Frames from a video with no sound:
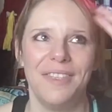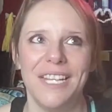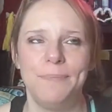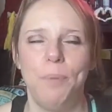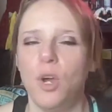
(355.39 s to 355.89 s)

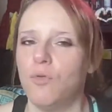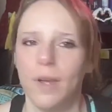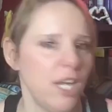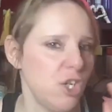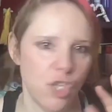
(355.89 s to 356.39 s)
This book
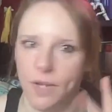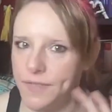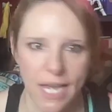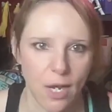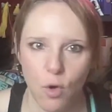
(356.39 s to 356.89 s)
really should
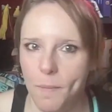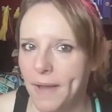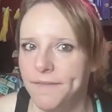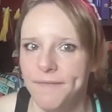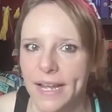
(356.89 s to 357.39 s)
have tickled
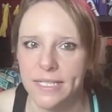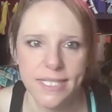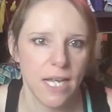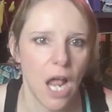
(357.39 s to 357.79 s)
my fancy